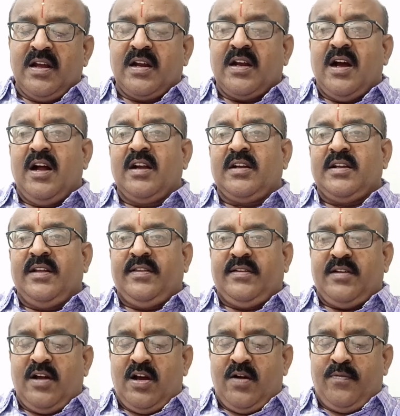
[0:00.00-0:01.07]
Conquest
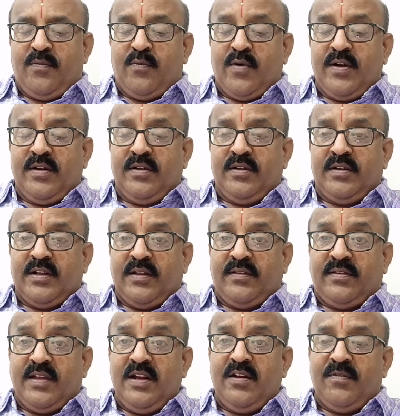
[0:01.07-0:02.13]
of one the
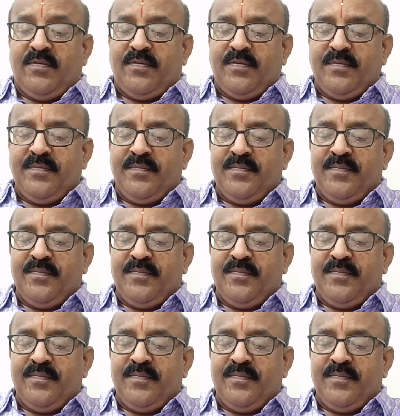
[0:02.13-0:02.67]
self.